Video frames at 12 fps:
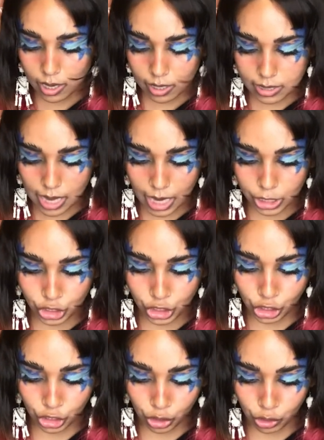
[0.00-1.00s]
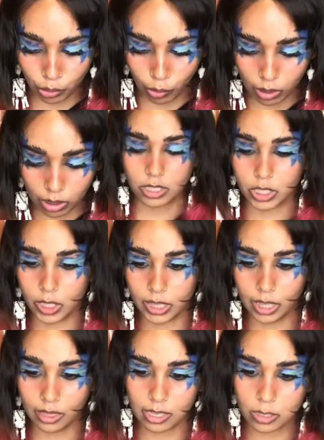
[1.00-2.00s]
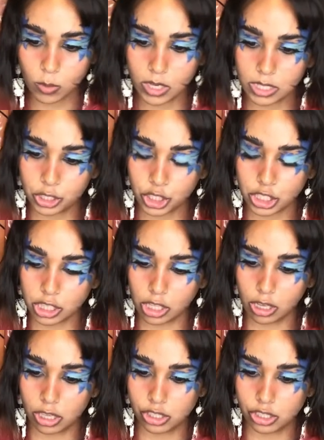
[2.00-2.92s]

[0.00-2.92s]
It's Hi-Choo! So I think this one is just the